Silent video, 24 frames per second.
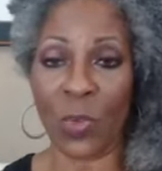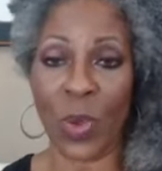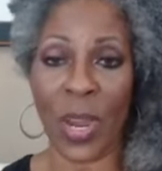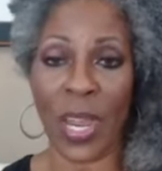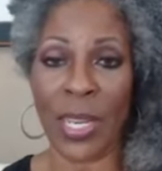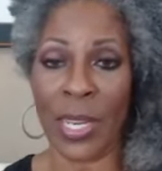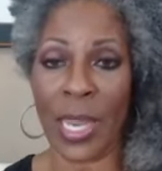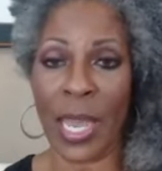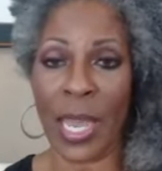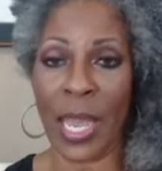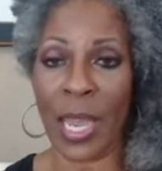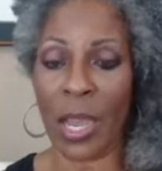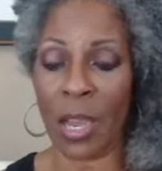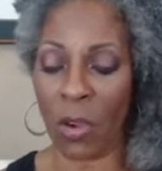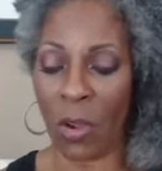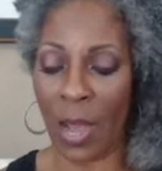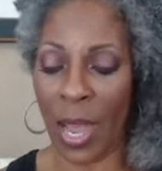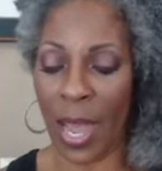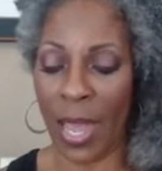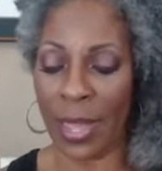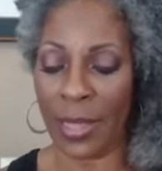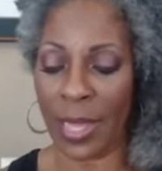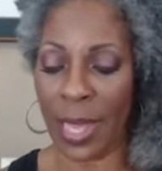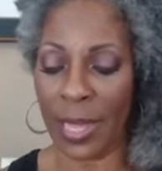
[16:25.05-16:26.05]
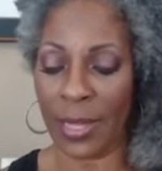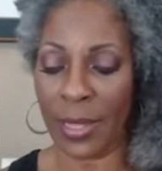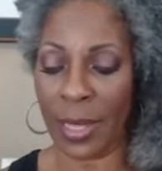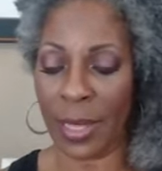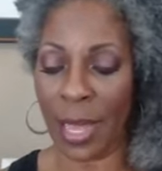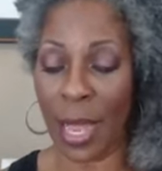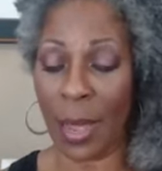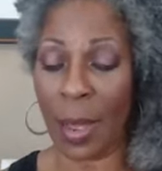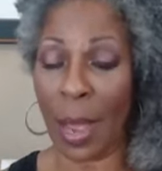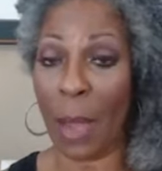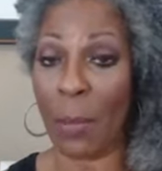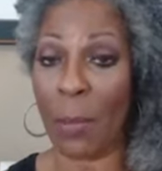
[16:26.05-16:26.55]
right now,
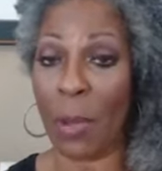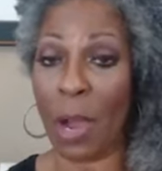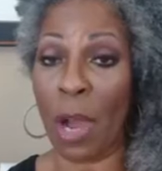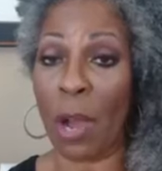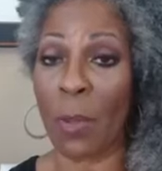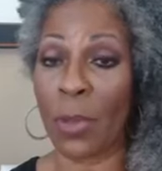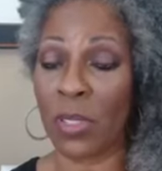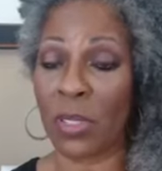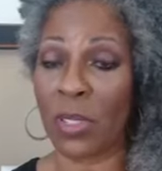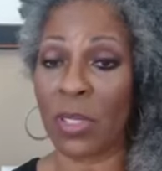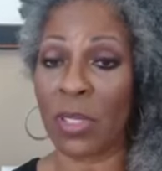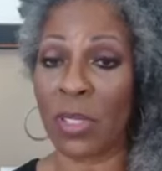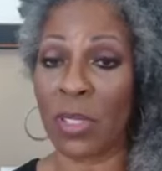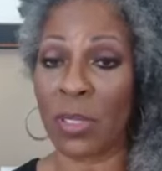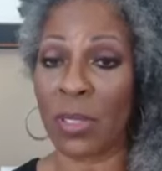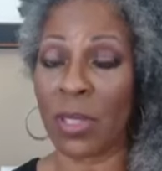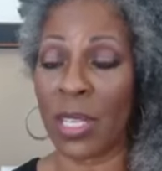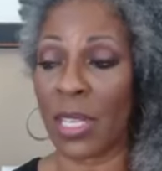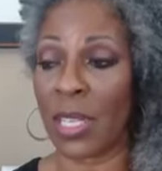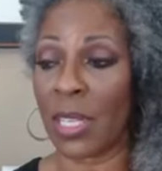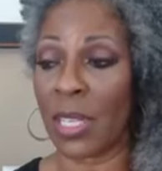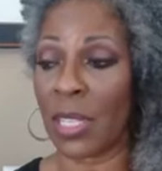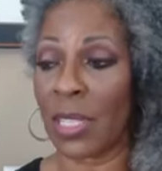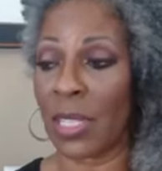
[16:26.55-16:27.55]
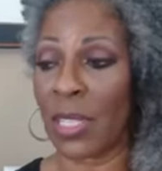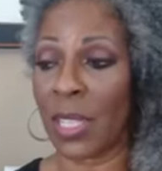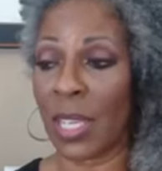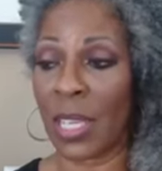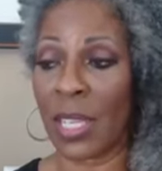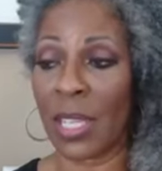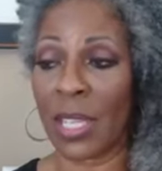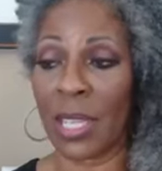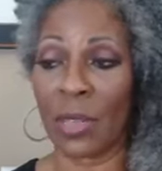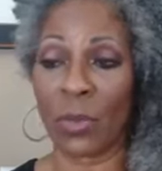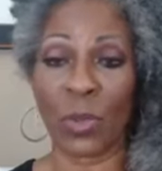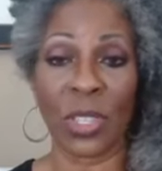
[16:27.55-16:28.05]
I'm almost thinking that they
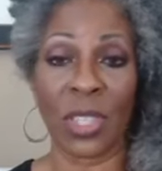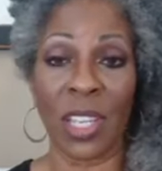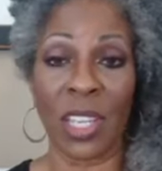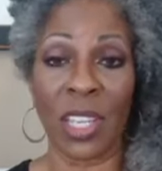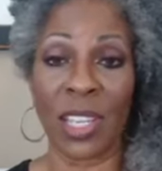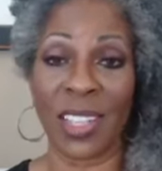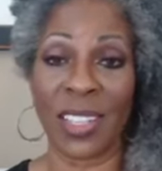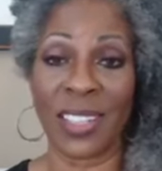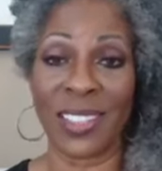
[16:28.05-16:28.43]
get what they